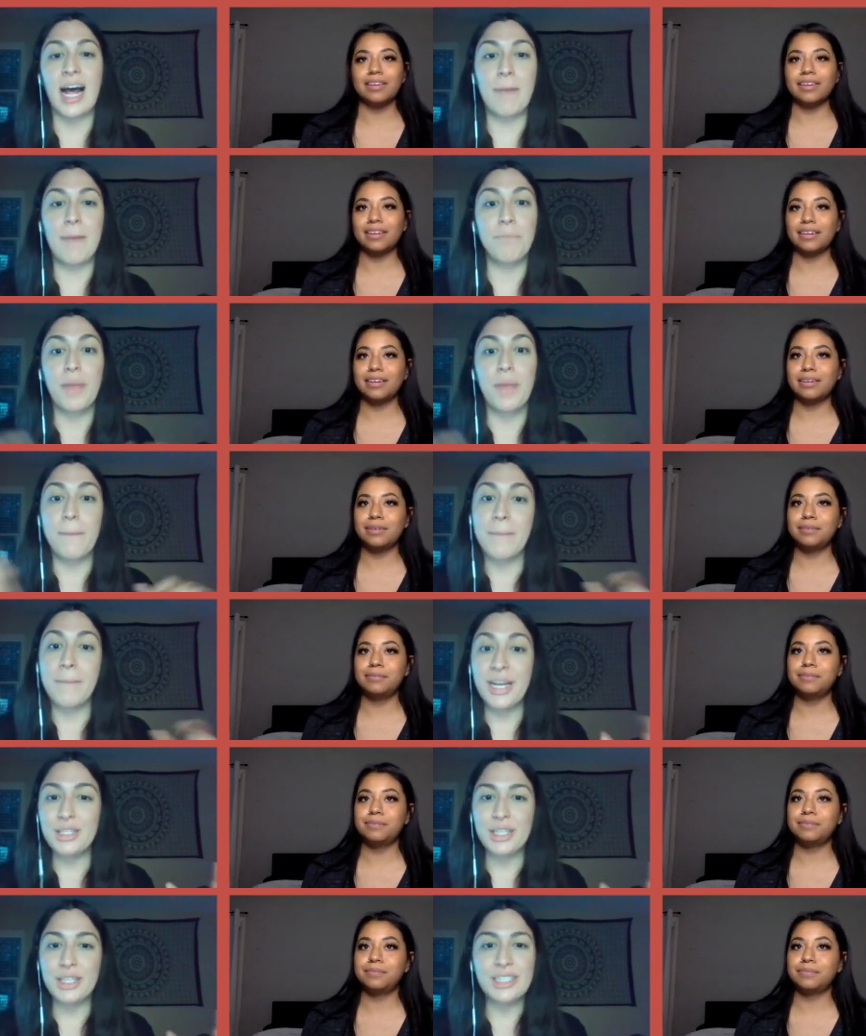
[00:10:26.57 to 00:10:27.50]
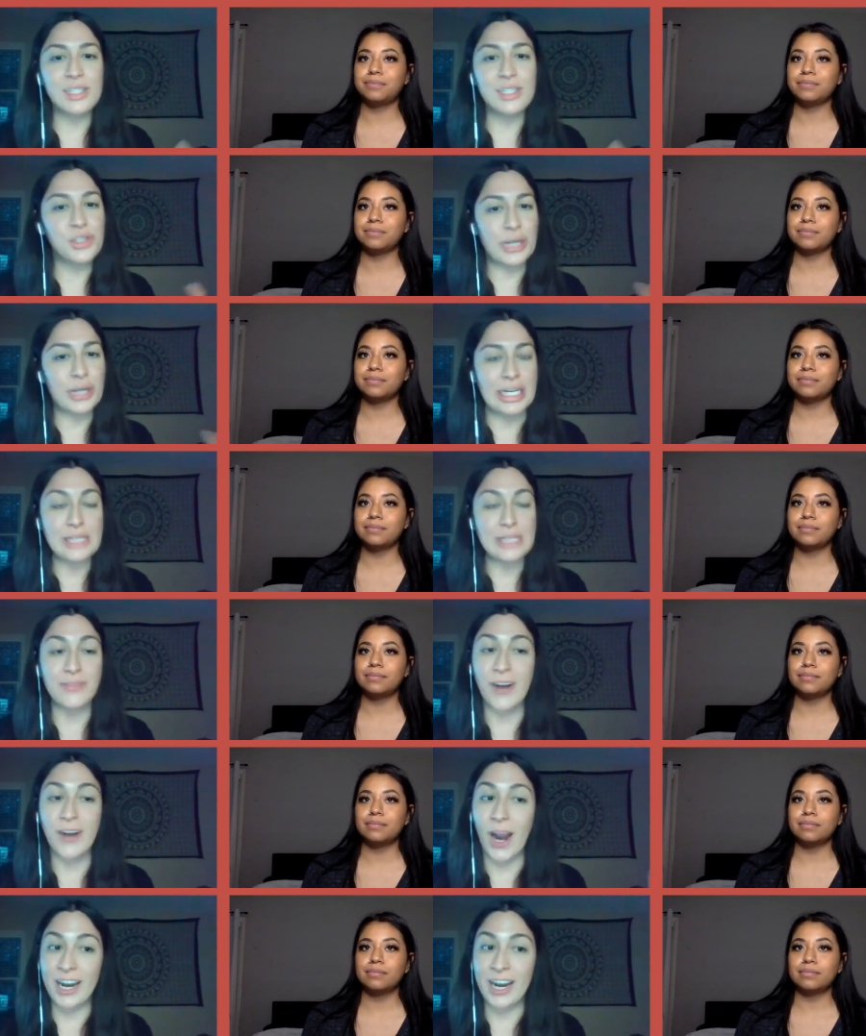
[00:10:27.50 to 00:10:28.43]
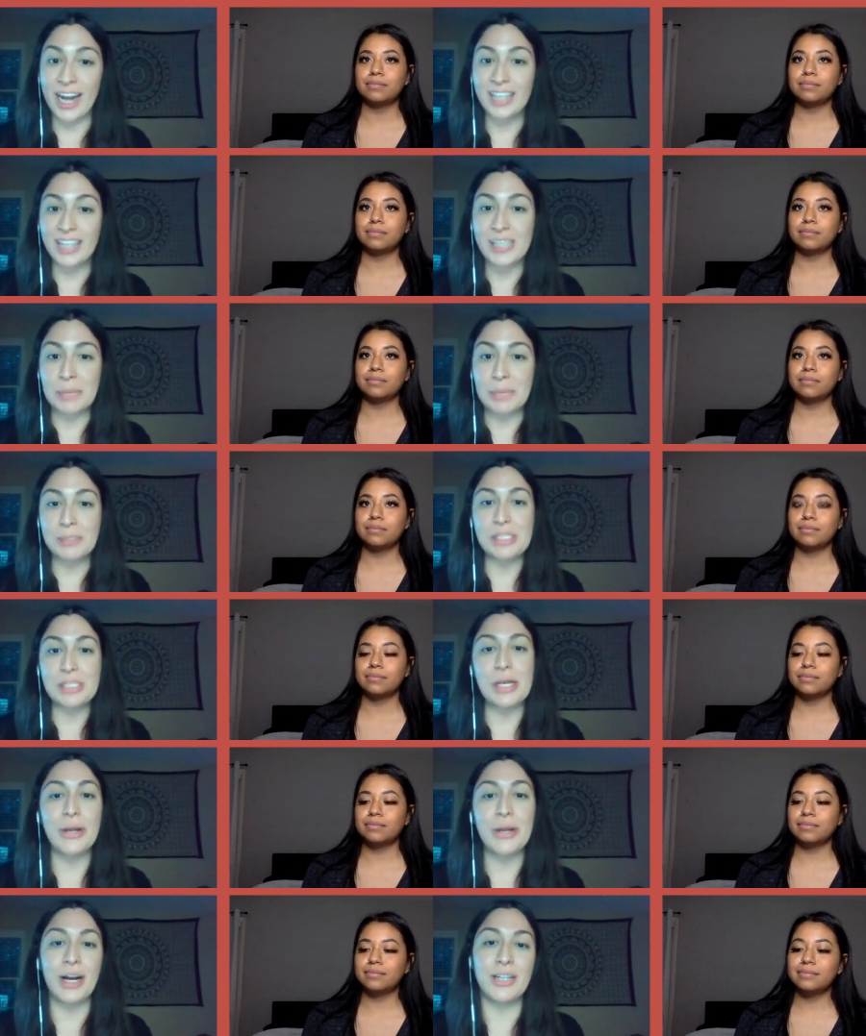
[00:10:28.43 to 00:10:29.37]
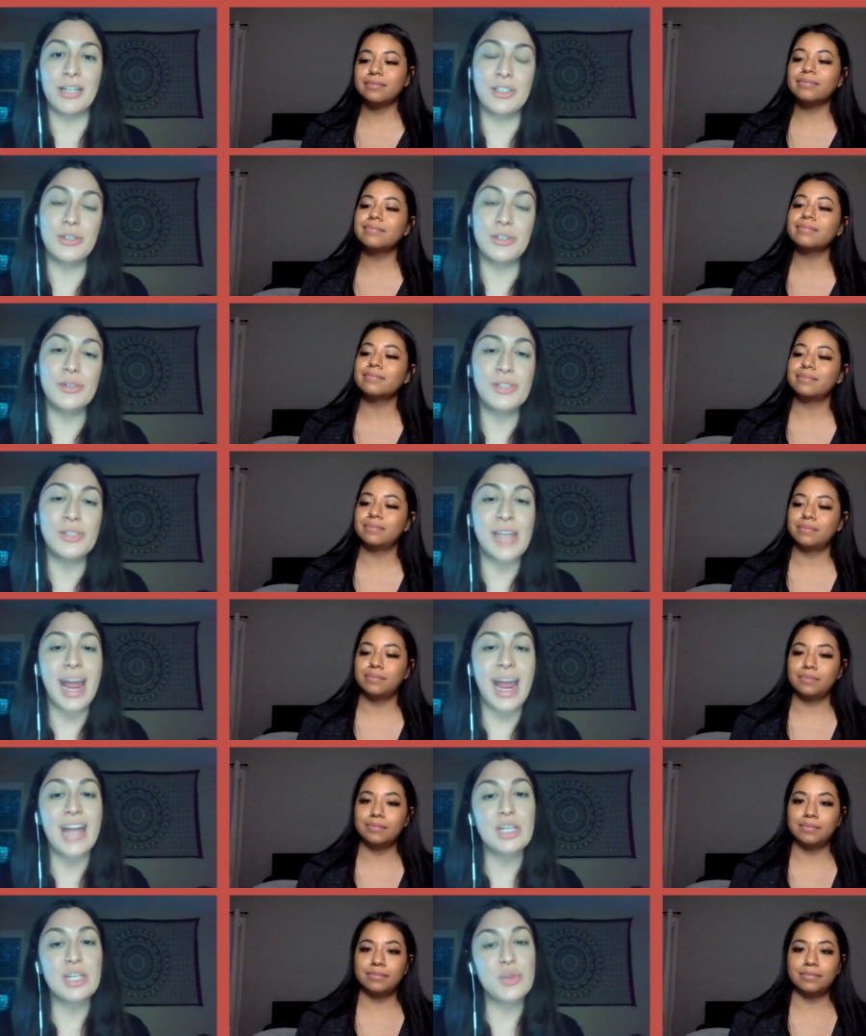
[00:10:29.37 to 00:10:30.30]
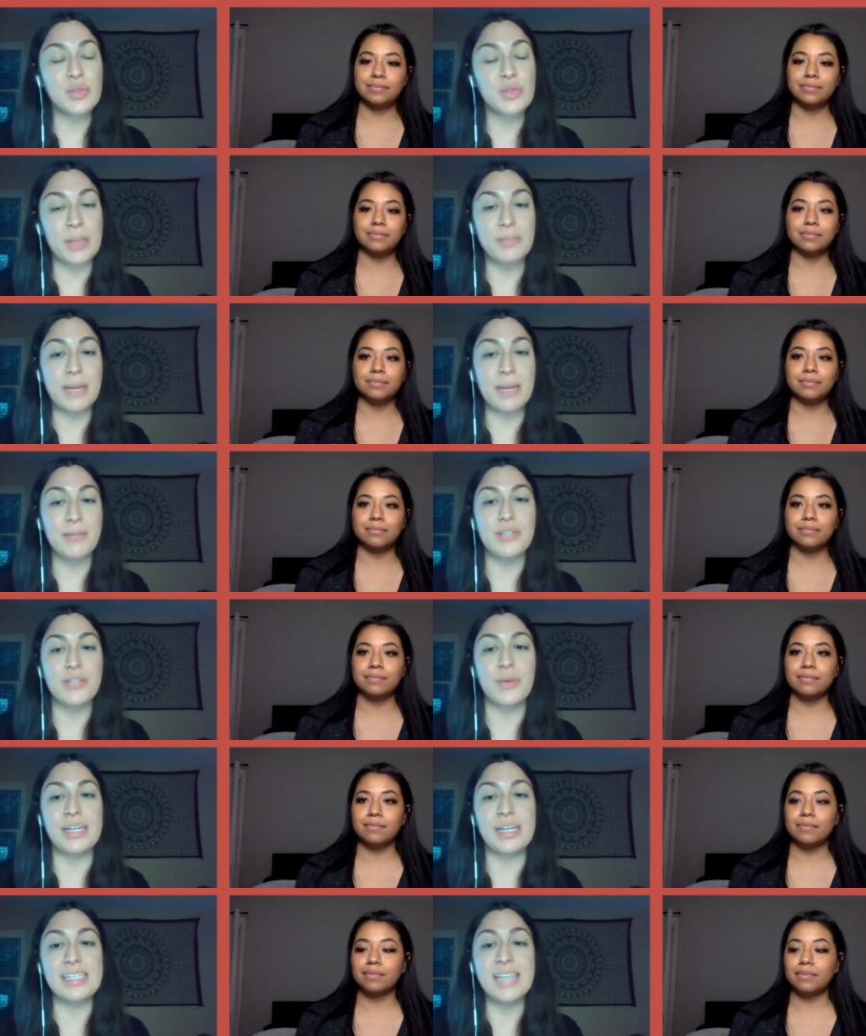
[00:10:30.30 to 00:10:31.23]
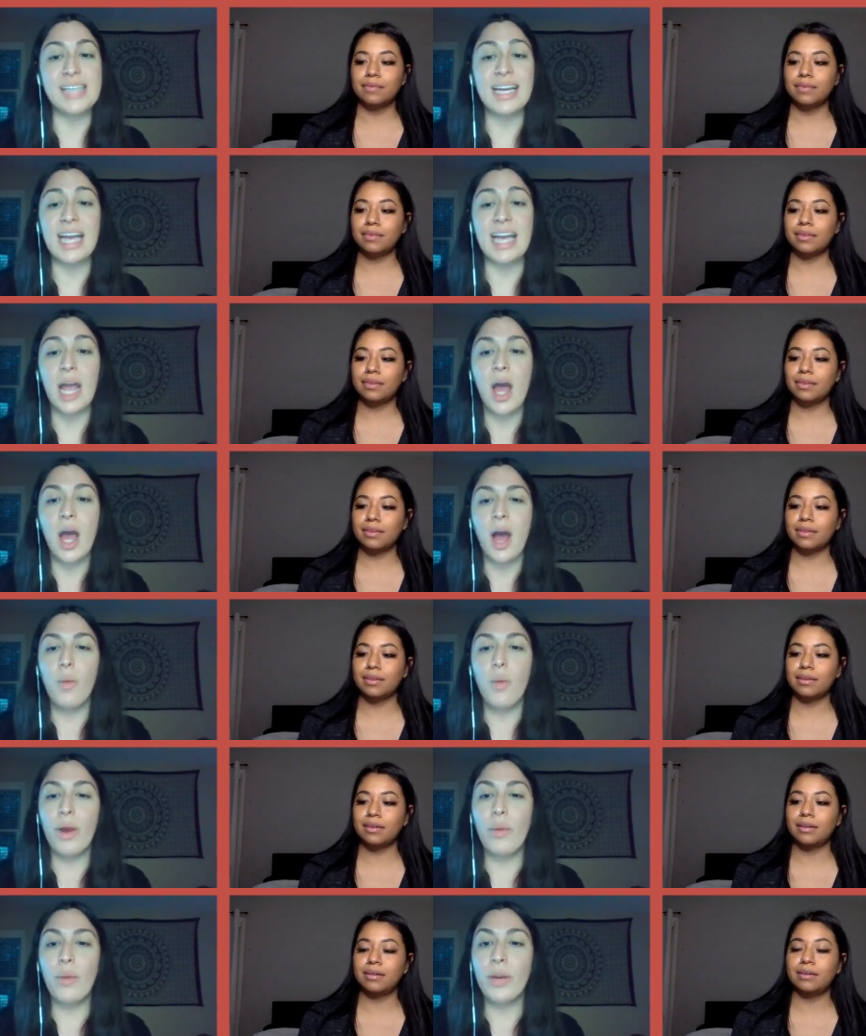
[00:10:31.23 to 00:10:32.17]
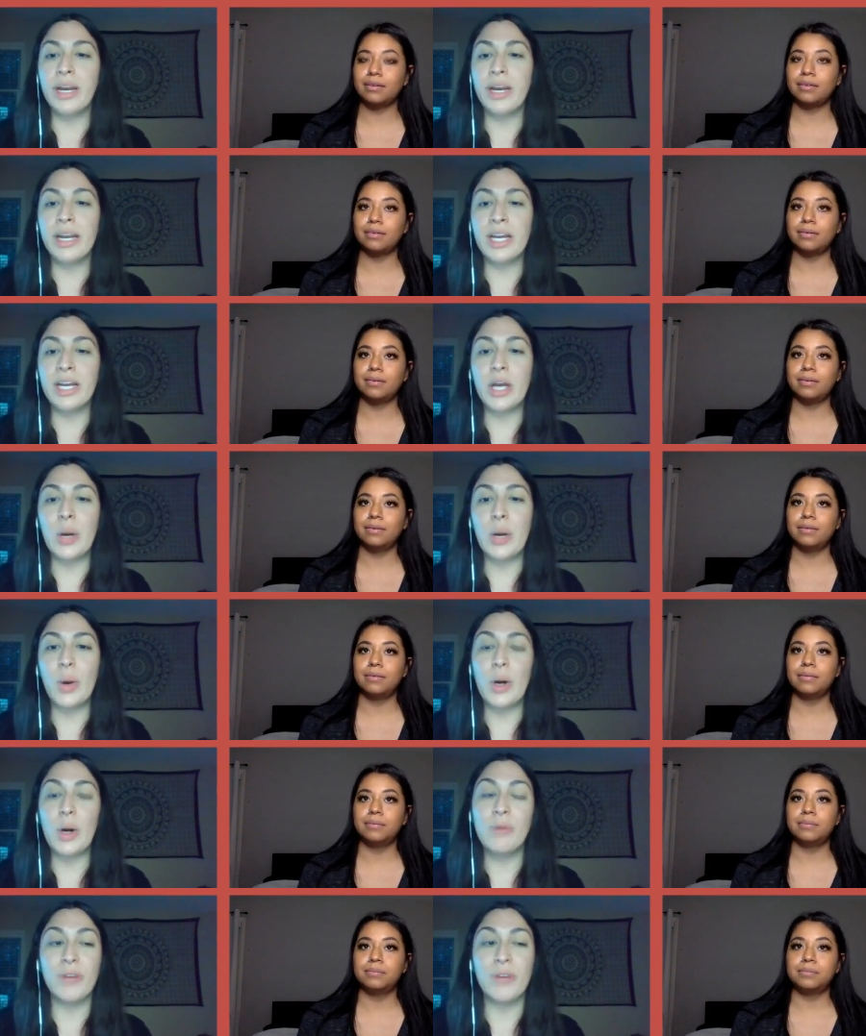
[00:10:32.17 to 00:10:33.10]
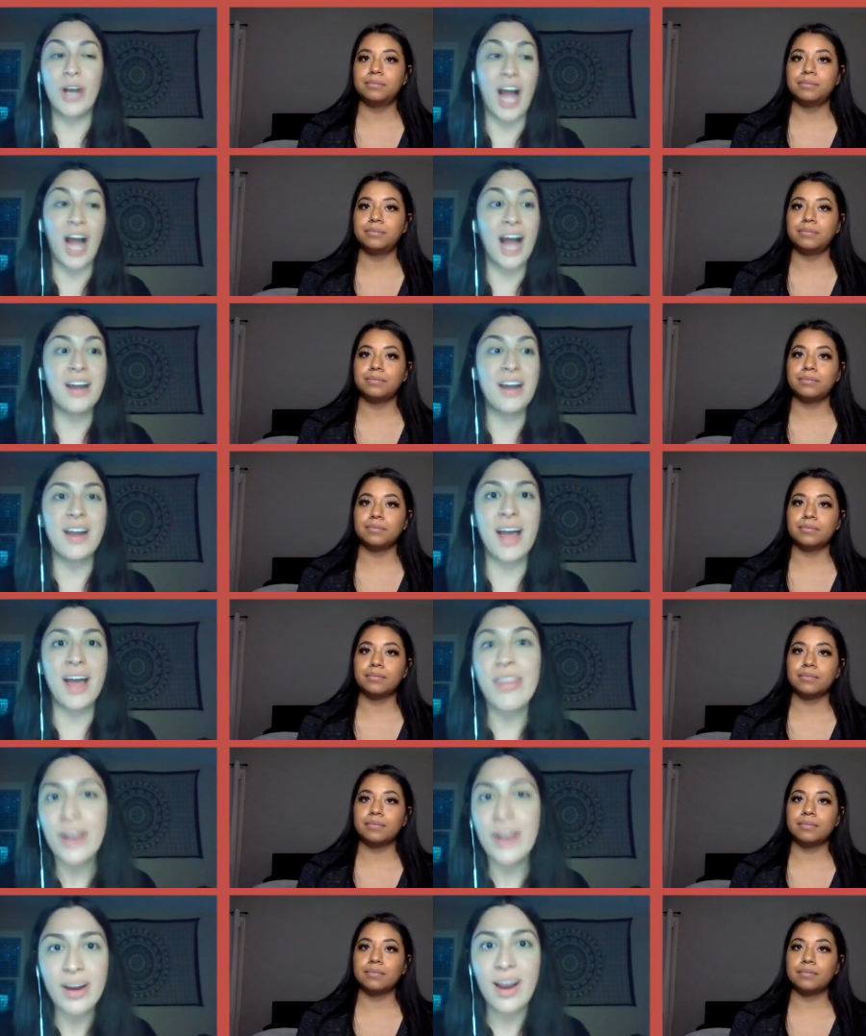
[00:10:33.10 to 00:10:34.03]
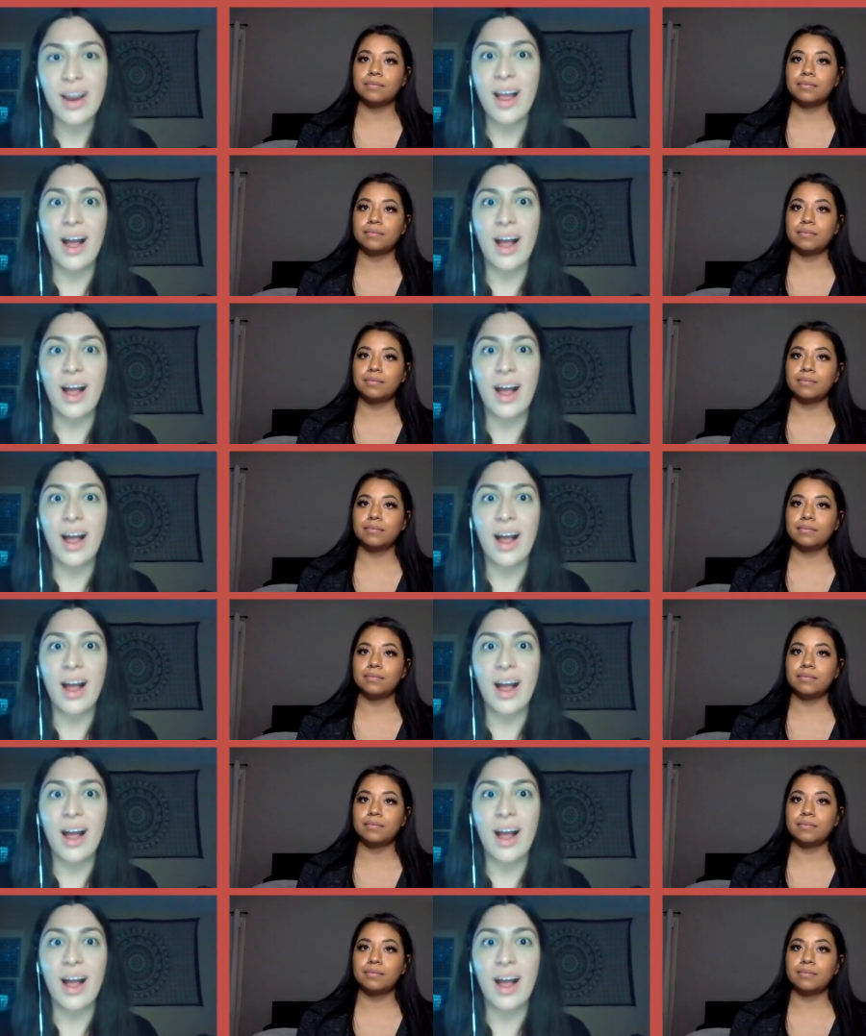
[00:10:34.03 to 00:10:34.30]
Speaker 1: Um, make sure to join us for our next episode on Tuesday, September 22nd, where we're going to go over another